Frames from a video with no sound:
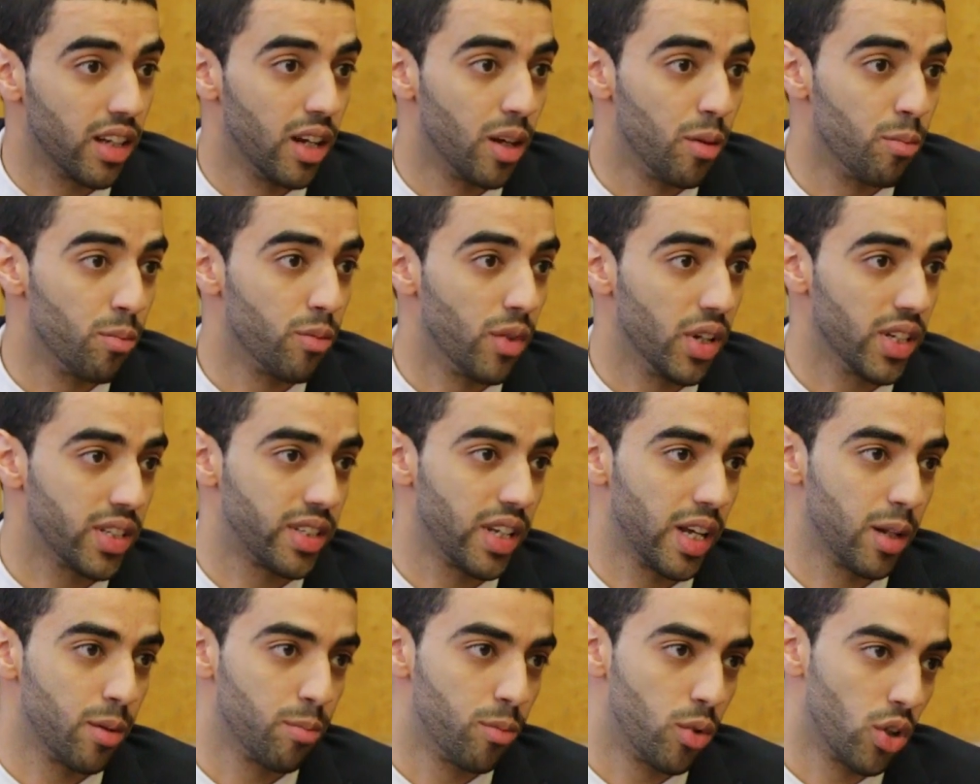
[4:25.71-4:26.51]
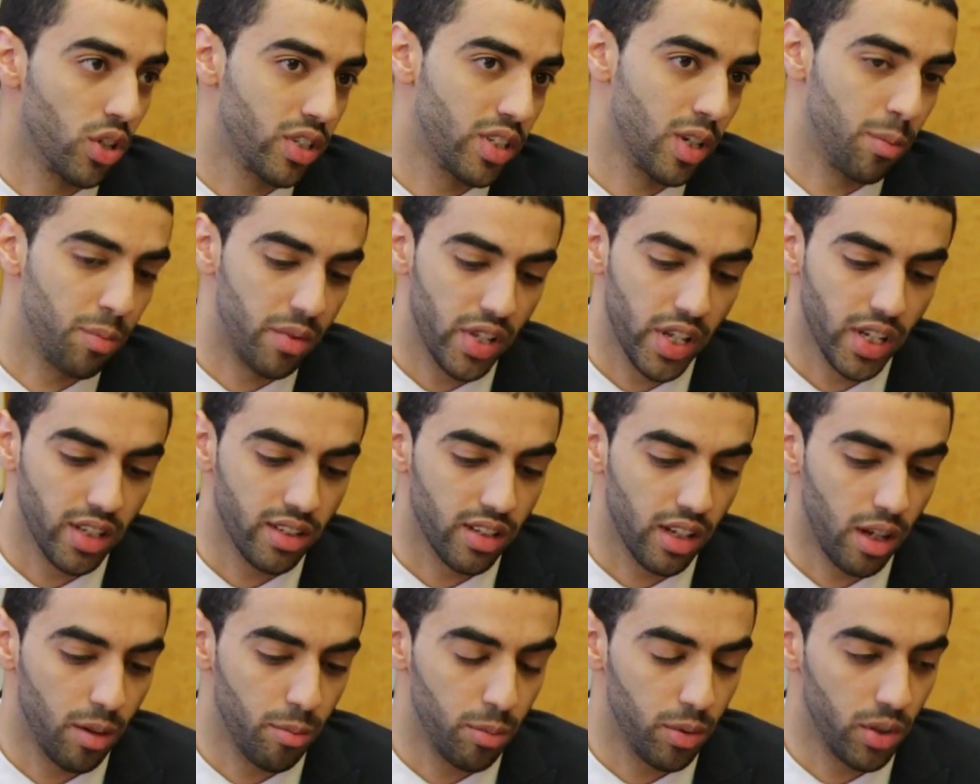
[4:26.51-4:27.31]
Hussein brought up the
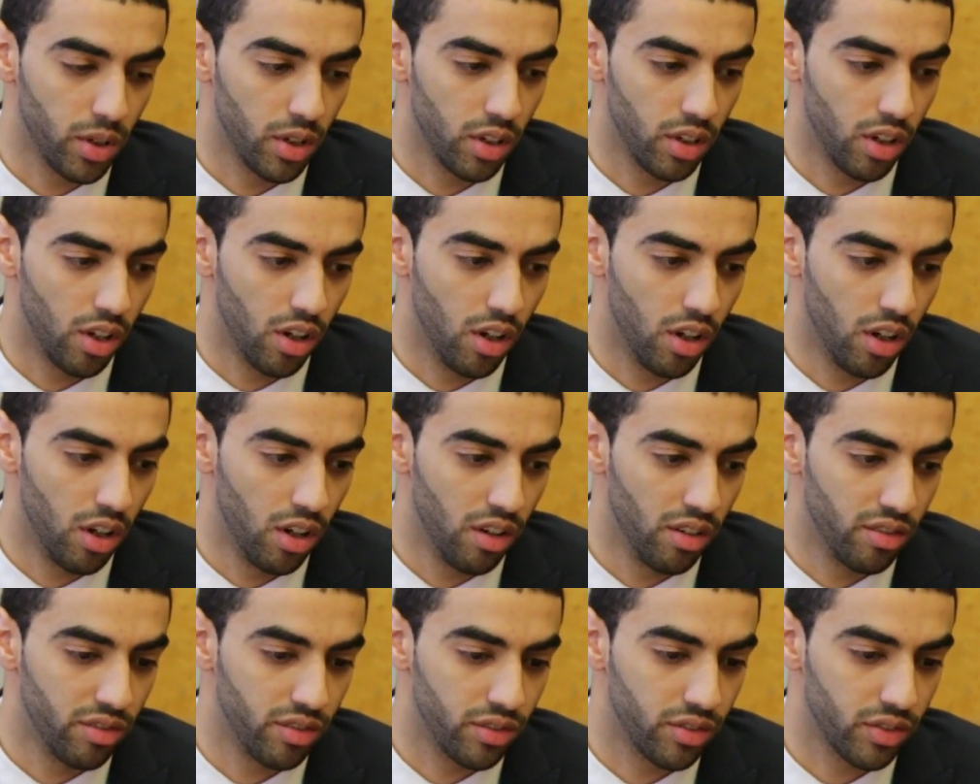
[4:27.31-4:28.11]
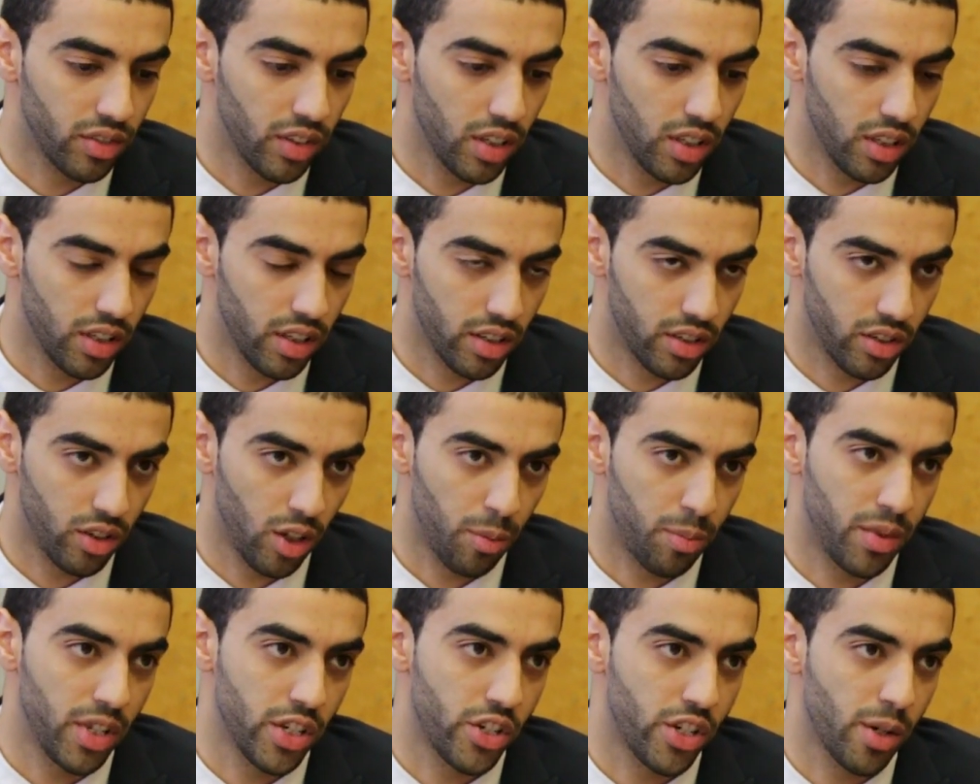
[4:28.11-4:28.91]
example of the
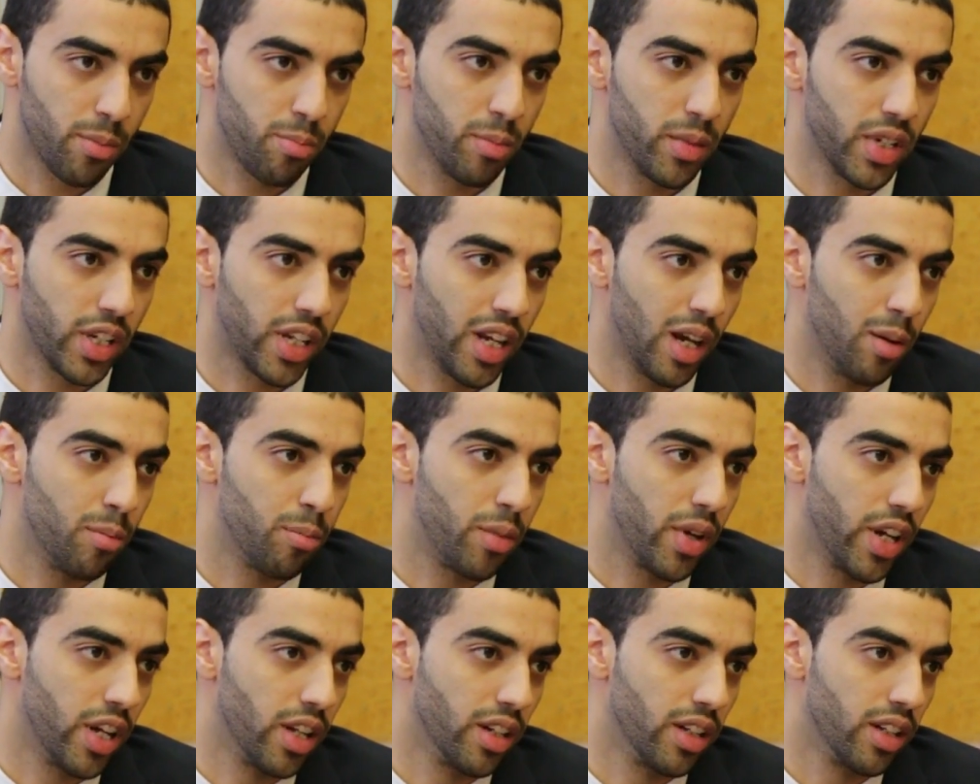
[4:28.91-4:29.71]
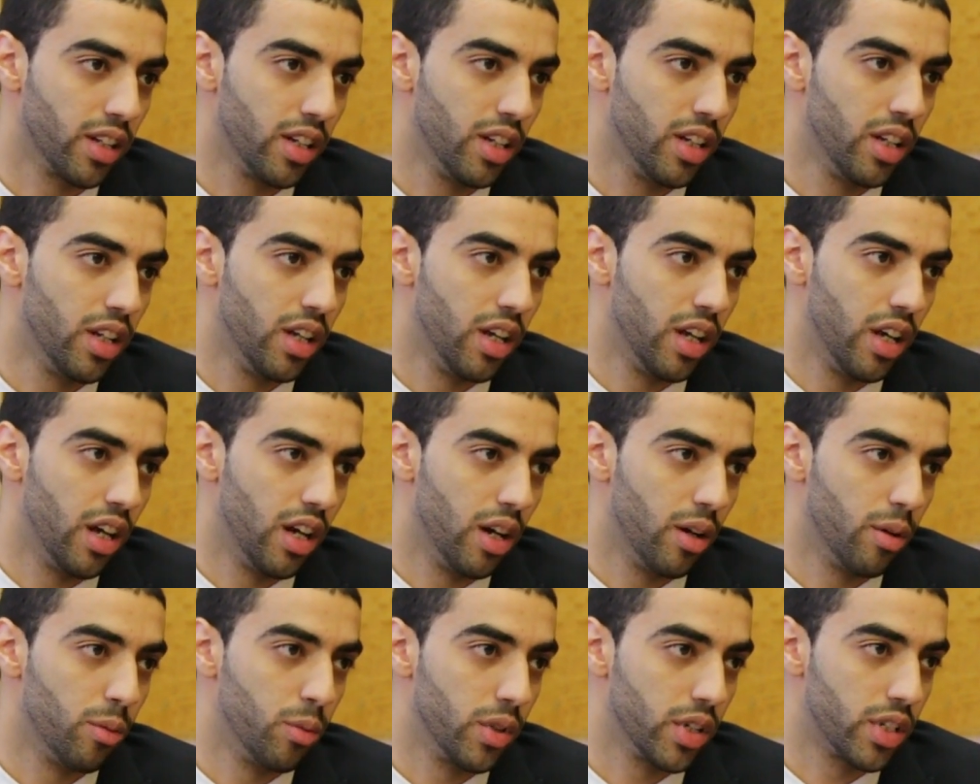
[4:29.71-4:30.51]
Stop the Shipment campaign,
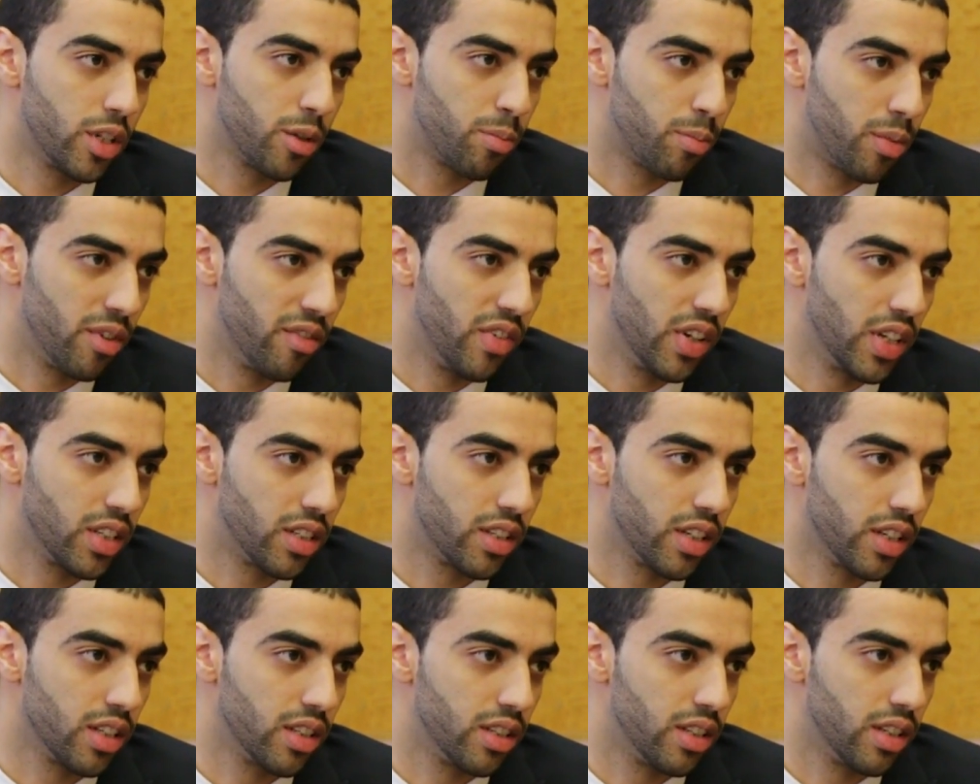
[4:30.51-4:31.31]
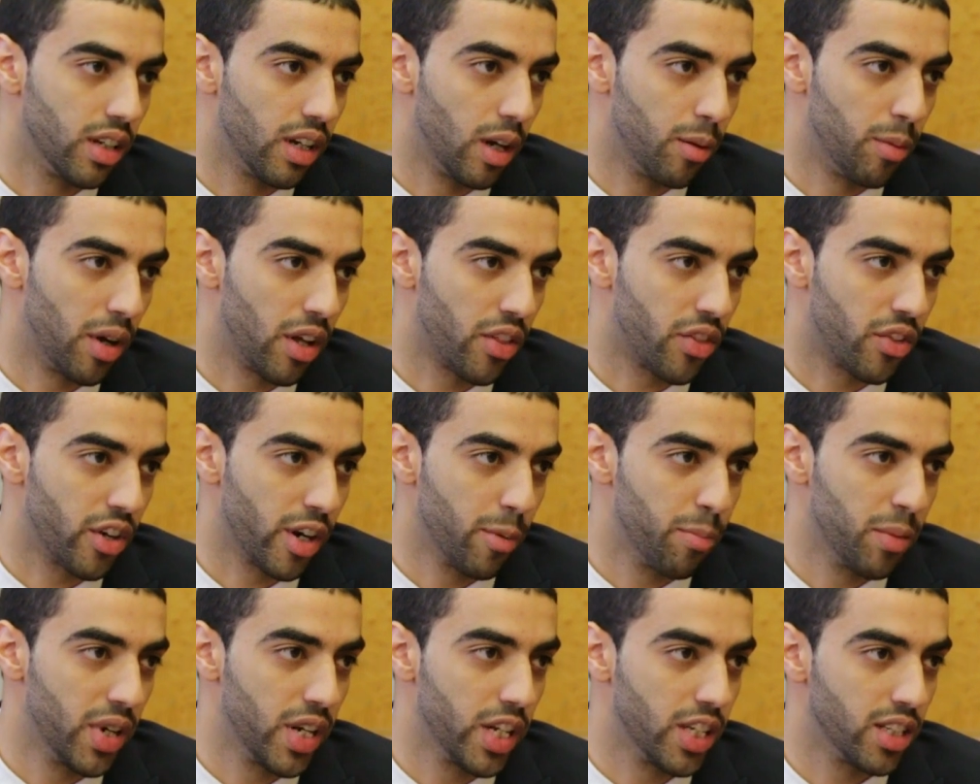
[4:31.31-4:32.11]
which prevented about
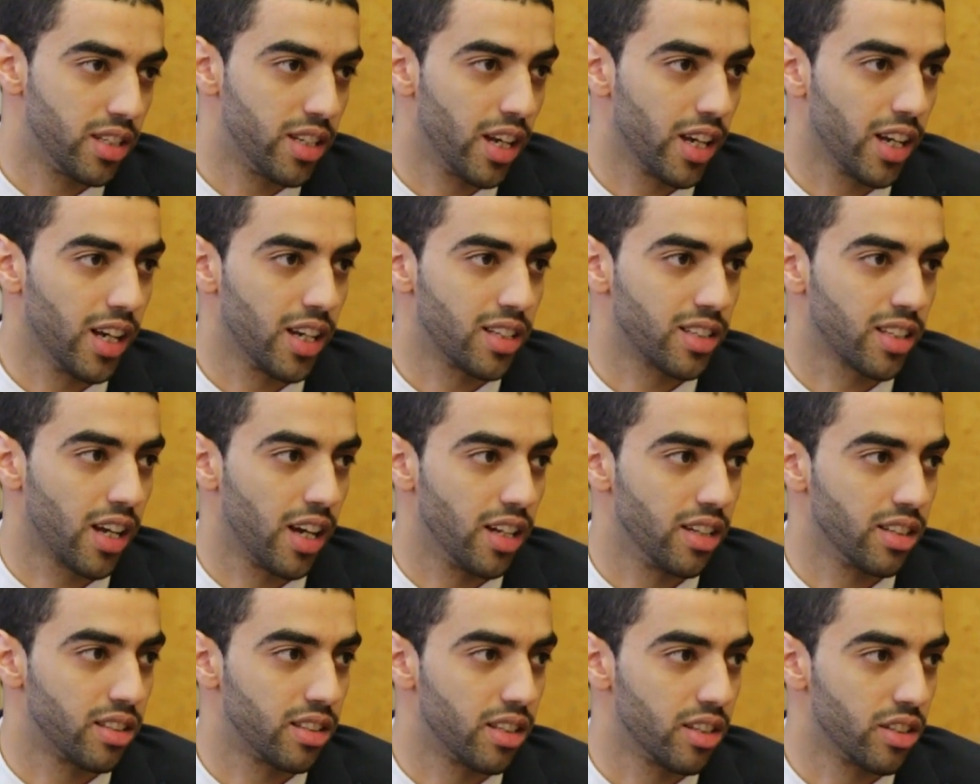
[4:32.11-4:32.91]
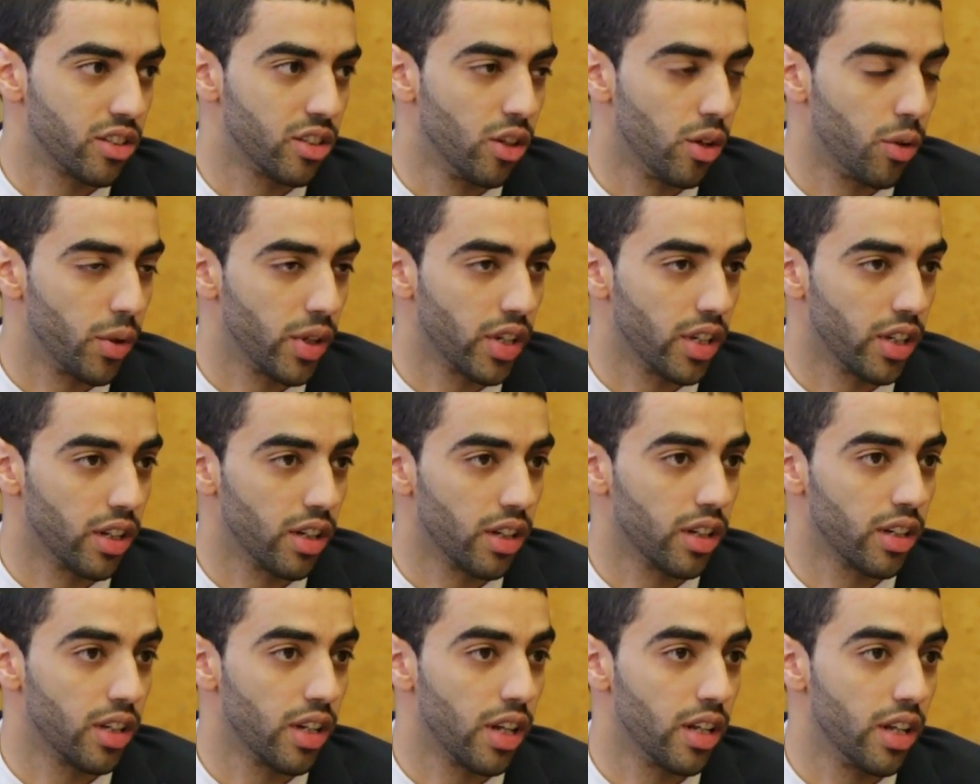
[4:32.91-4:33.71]
3 million tear gas canisters going
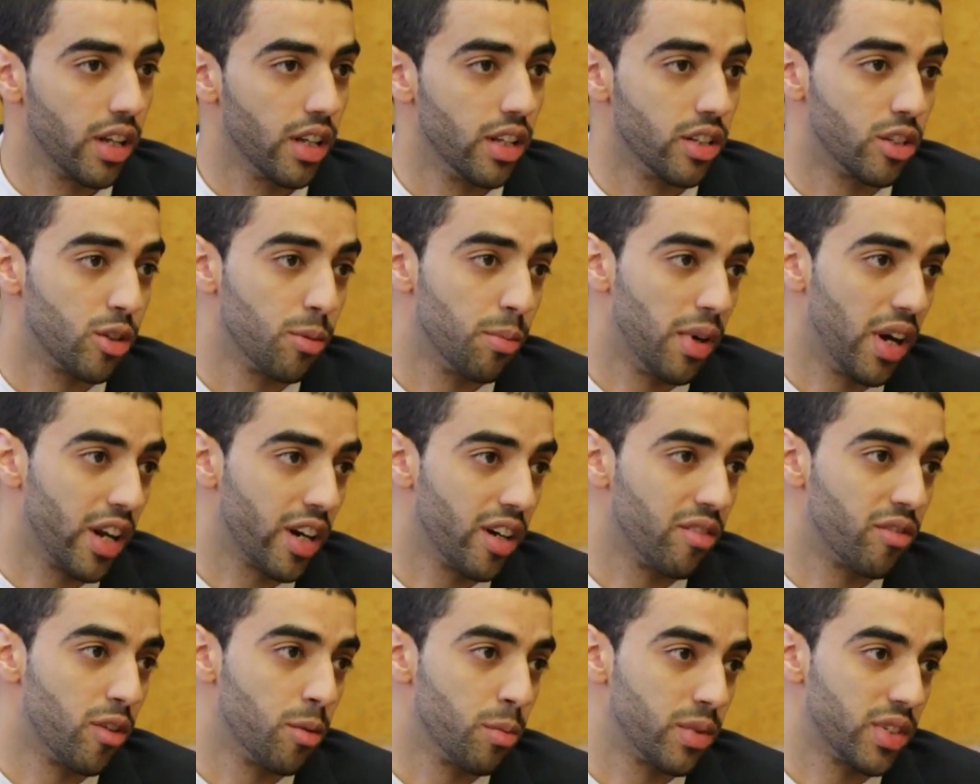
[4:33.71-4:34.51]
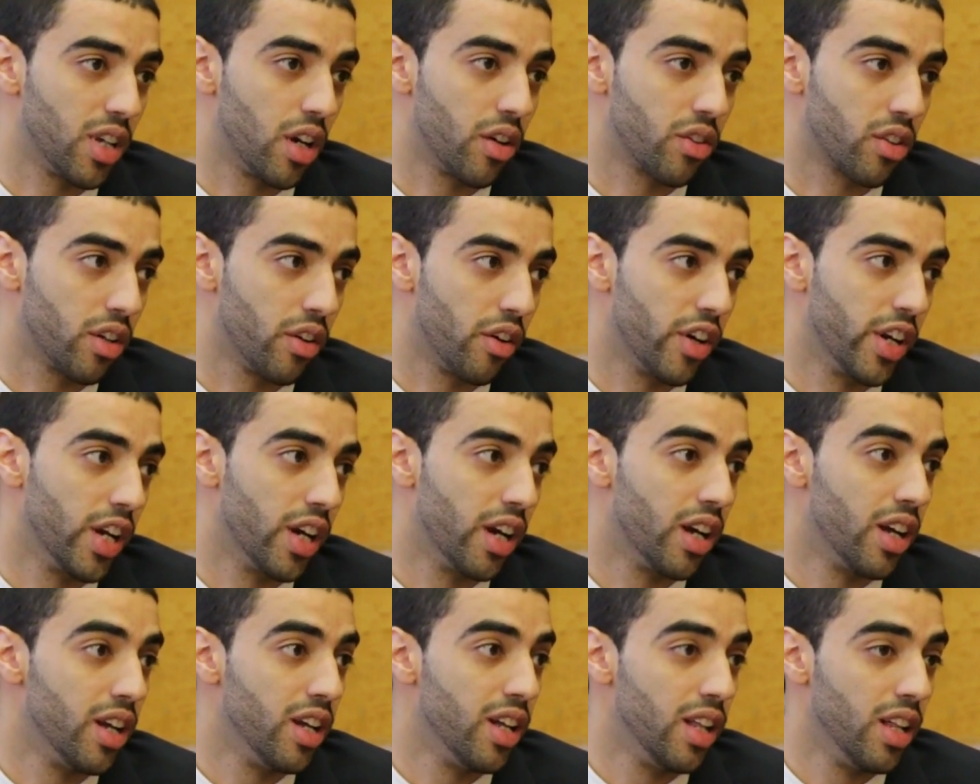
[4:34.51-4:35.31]
into Bahrain from South
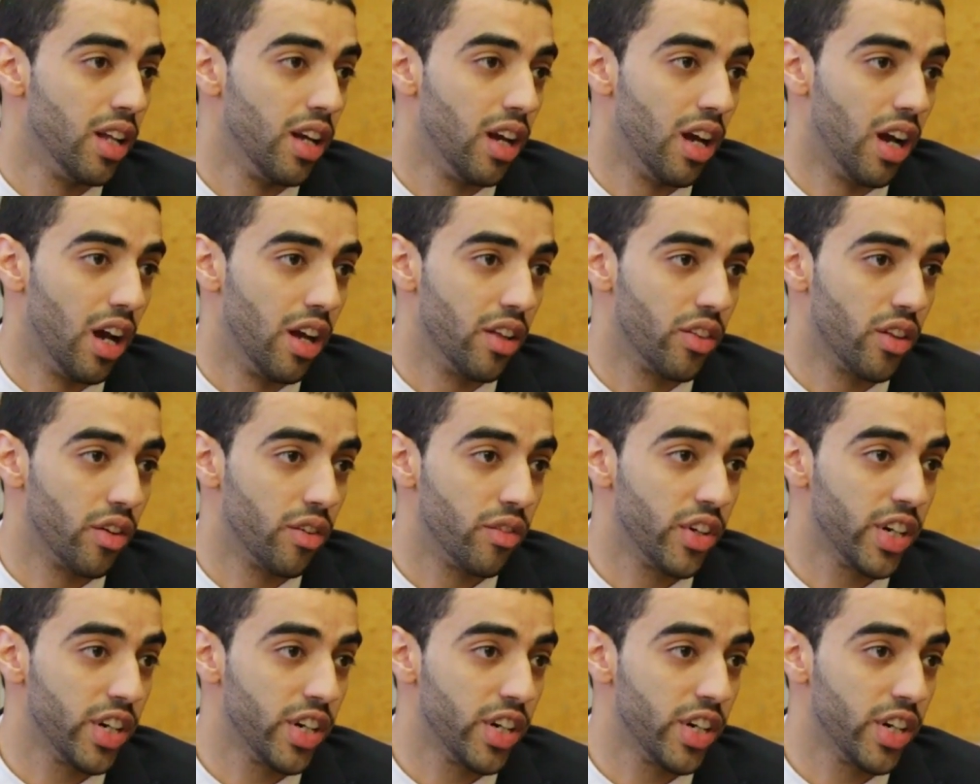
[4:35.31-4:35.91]
Korea. And the